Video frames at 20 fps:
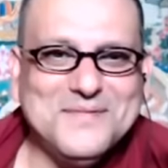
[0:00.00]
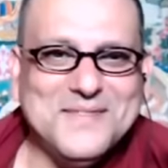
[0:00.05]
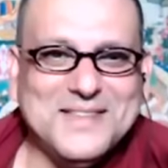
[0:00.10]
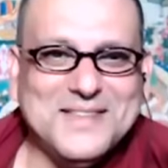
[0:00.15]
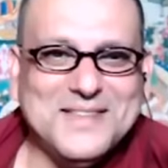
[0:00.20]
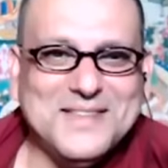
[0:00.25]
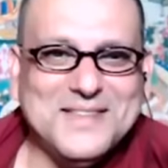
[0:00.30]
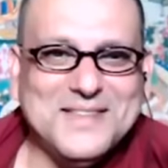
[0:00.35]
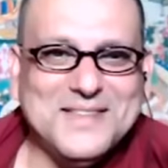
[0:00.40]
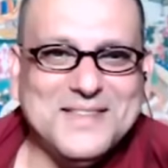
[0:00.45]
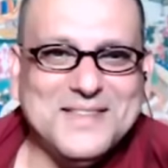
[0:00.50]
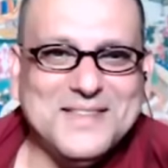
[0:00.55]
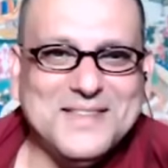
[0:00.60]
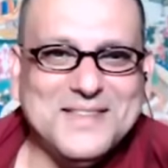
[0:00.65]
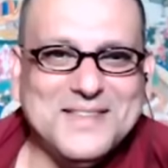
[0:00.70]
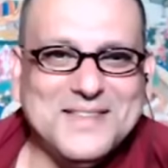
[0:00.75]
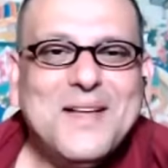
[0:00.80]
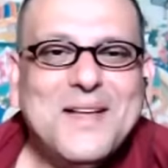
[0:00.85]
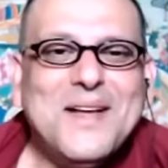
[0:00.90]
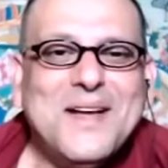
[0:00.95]
See,
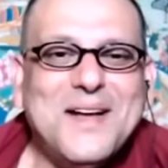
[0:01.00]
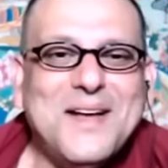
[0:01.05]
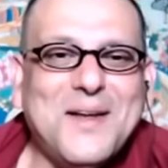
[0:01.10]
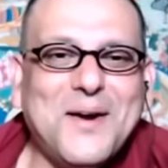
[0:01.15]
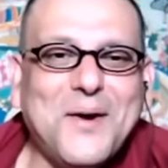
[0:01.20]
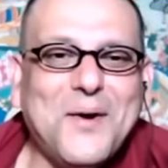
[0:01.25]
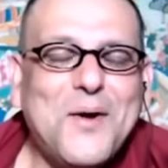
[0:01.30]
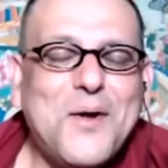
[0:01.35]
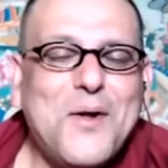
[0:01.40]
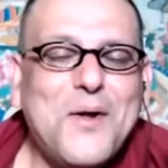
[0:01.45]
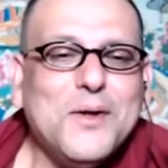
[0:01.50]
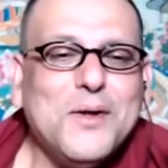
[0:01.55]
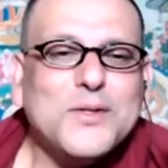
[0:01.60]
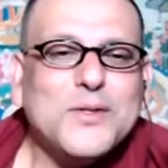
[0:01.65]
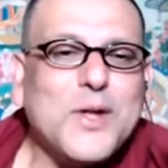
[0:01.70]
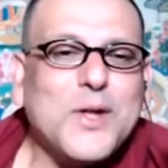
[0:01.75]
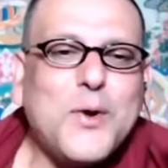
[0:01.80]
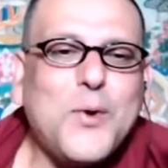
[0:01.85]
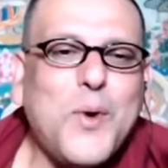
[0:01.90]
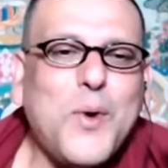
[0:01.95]
you know. So
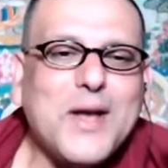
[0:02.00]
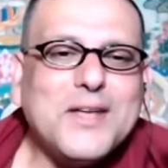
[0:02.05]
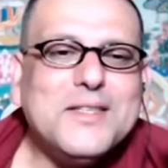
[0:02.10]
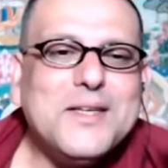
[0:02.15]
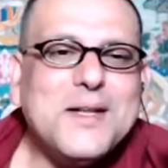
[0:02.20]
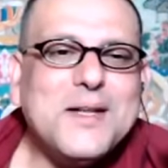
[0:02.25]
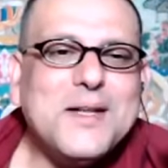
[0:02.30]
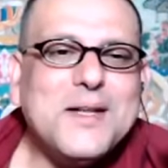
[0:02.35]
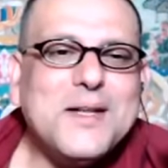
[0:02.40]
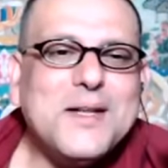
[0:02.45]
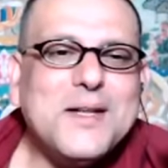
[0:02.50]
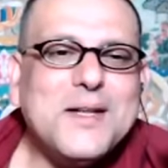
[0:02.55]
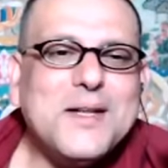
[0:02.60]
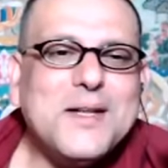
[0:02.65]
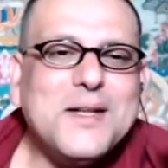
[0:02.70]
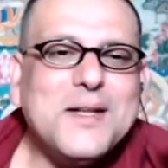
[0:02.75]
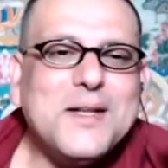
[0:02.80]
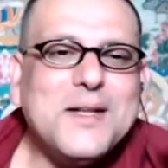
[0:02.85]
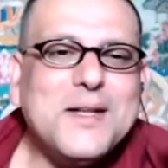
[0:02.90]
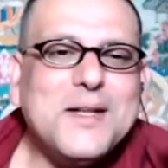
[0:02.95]
the question is not
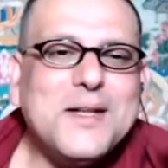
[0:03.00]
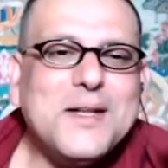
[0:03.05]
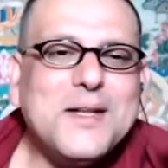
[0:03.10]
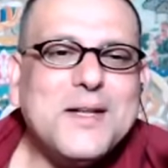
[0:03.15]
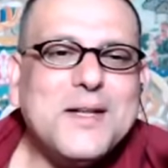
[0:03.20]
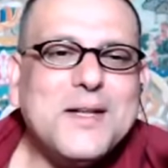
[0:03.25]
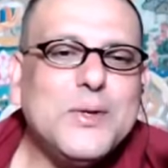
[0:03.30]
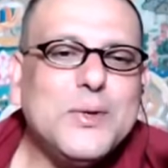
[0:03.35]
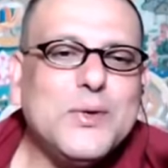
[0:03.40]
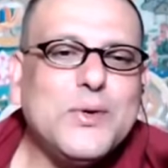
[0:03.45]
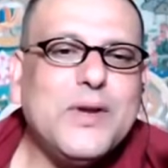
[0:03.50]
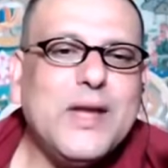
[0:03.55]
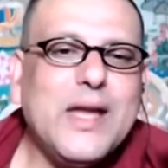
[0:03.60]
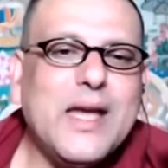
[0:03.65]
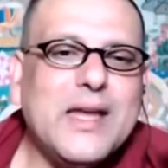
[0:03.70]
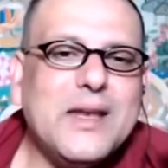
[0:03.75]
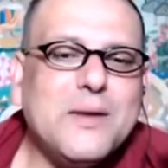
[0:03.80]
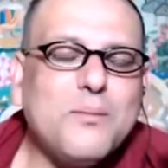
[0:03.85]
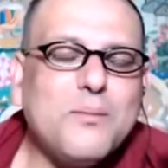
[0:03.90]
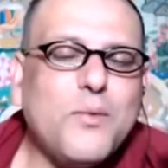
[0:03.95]
that AI is going to
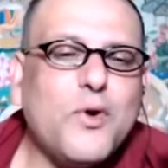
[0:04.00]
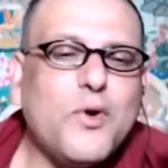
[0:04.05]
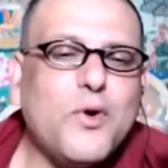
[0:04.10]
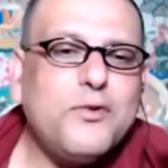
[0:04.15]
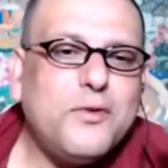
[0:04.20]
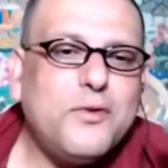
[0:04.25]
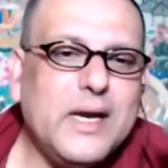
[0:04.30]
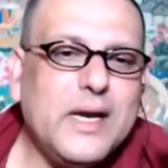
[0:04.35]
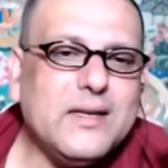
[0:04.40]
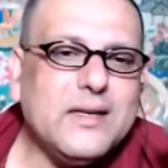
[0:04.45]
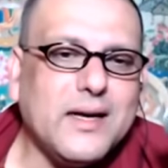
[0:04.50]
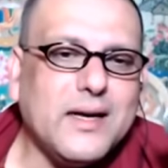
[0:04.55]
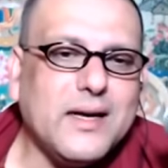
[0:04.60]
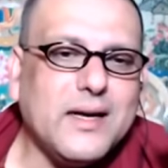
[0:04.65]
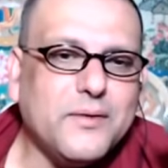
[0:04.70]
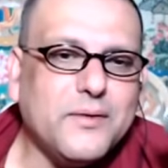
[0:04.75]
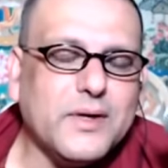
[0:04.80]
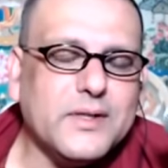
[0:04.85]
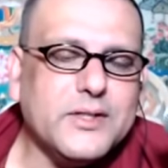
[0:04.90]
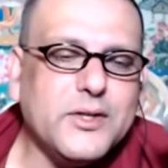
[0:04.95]
create more free time
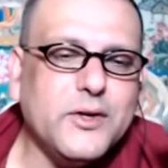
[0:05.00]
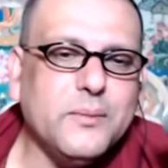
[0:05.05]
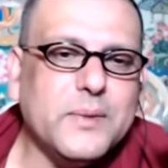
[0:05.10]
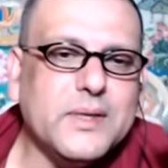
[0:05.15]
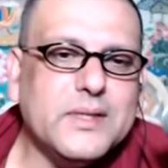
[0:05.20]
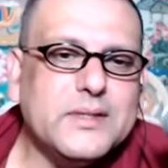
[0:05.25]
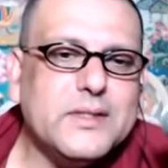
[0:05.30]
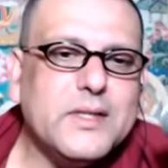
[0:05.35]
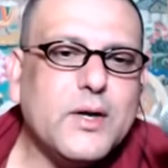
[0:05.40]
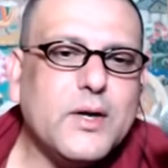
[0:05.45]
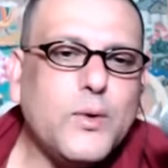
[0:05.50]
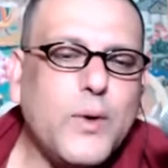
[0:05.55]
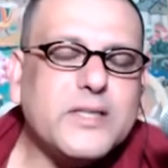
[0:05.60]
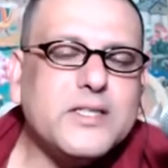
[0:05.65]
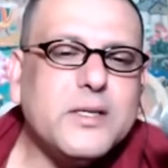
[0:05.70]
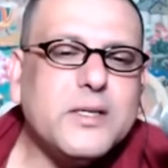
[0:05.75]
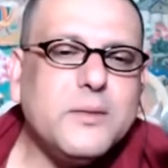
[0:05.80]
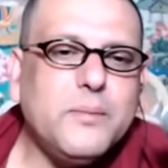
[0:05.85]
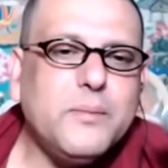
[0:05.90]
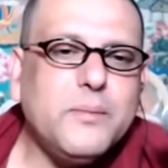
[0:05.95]
for us humans. The
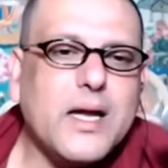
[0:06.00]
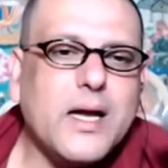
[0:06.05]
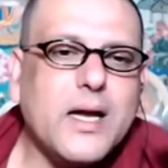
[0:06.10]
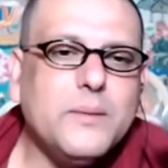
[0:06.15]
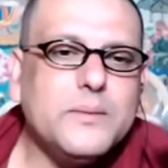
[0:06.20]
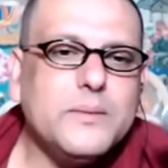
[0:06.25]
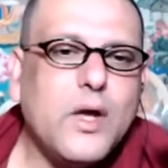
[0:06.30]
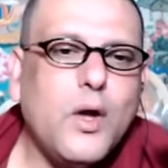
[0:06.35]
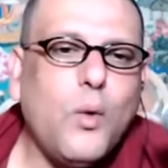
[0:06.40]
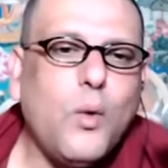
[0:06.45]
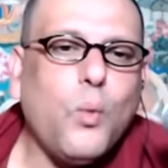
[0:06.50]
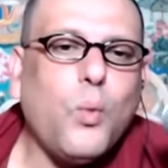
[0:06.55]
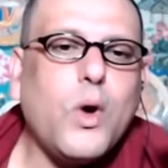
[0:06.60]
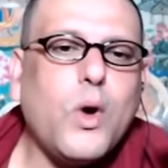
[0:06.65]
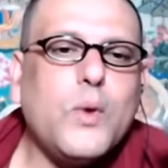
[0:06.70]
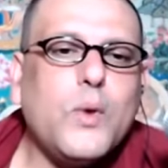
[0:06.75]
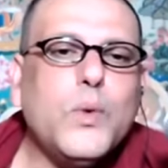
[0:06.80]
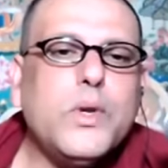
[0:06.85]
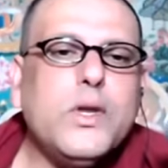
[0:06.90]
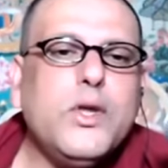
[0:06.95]
question becomes,
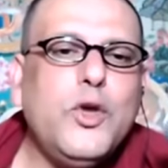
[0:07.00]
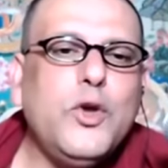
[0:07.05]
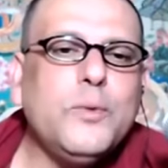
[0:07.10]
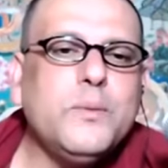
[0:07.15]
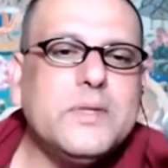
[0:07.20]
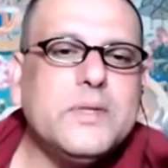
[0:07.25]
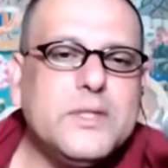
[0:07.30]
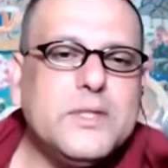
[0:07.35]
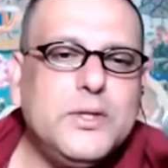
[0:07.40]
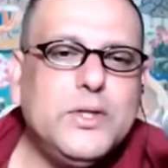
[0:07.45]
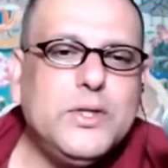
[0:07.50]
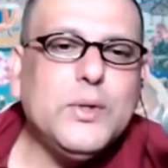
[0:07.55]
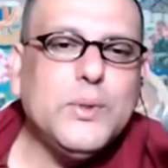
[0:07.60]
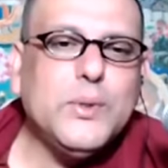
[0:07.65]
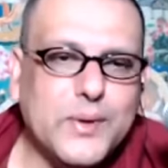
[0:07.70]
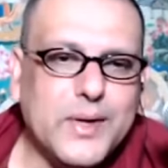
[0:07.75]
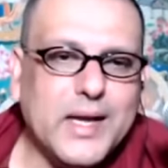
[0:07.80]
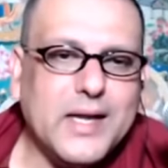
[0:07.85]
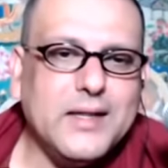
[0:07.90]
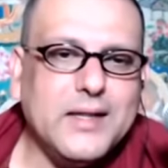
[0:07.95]
what would humans
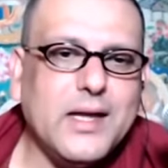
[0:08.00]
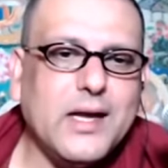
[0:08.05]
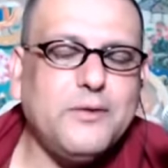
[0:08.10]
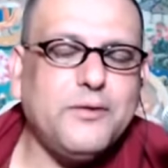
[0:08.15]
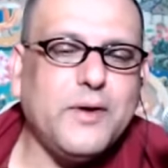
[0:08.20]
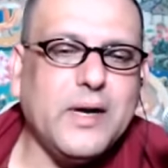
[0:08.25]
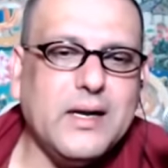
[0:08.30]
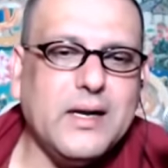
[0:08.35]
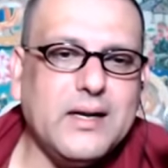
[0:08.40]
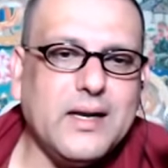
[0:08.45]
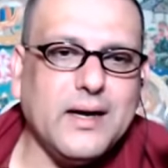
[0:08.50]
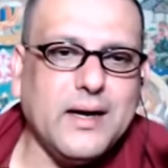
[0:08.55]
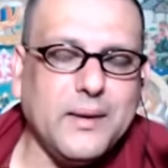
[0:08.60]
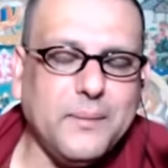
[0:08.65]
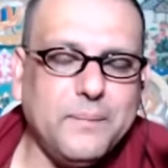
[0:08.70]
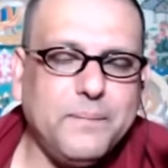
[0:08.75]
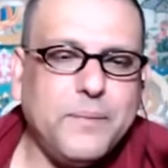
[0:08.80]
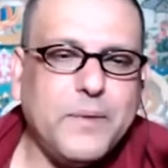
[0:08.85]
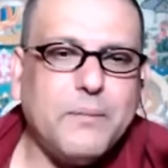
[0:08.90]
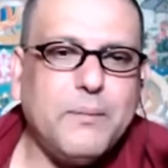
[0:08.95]
do in that free time?
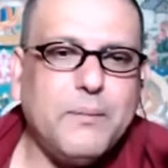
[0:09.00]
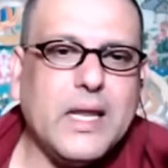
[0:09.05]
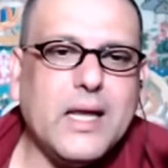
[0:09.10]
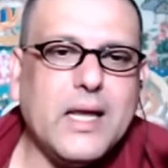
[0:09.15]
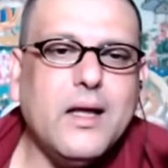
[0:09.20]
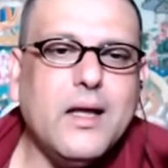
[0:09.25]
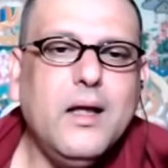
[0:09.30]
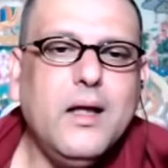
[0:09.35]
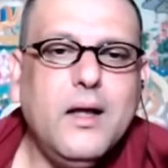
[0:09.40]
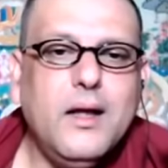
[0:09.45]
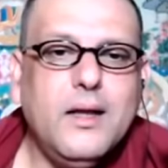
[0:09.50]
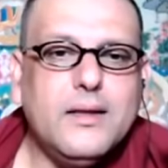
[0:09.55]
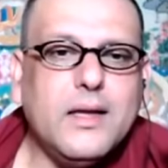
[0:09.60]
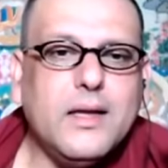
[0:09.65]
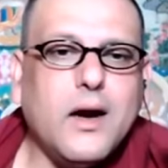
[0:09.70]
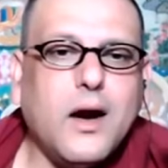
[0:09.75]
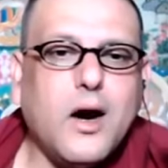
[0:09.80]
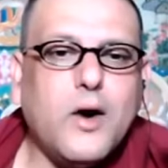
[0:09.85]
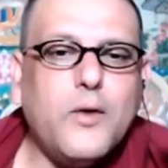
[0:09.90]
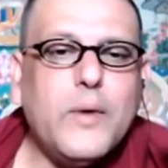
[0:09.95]
Meaning
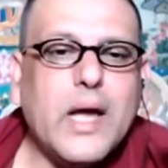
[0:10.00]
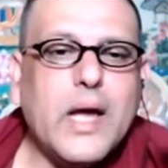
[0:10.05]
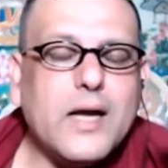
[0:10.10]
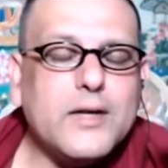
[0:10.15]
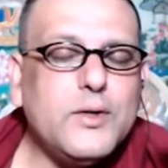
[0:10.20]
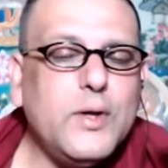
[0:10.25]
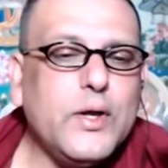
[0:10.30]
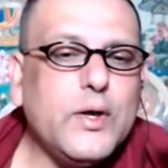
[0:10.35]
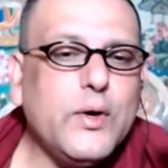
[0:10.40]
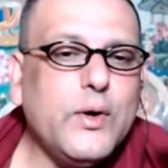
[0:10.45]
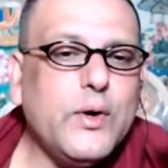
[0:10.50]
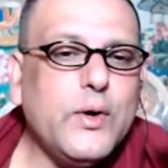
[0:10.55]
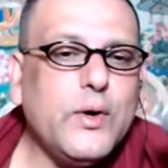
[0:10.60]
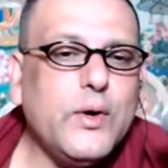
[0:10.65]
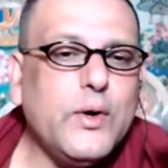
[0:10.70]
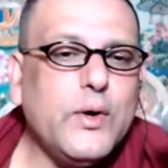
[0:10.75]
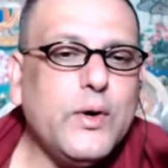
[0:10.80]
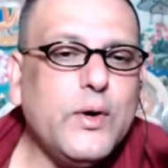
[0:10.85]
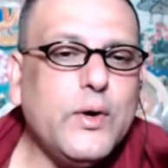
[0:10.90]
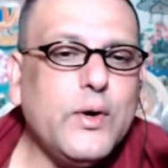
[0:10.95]
that are we actually going to
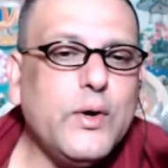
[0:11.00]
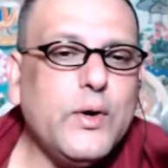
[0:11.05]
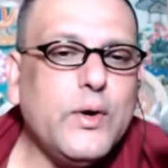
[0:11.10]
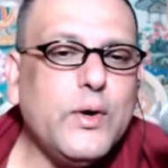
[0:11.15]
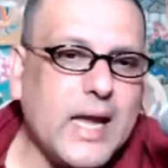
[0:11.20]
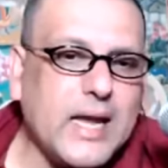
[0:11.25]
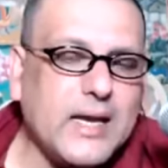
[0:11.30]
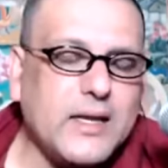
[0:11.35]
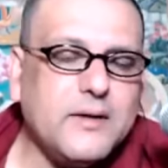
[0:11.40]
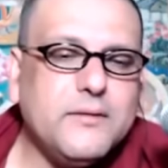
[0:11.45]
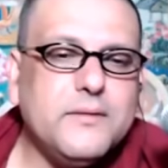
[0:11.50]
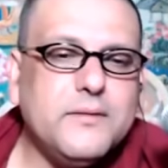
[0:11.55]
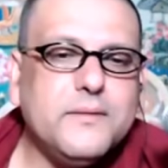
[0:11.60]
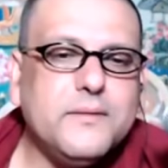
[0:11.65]
be more creative?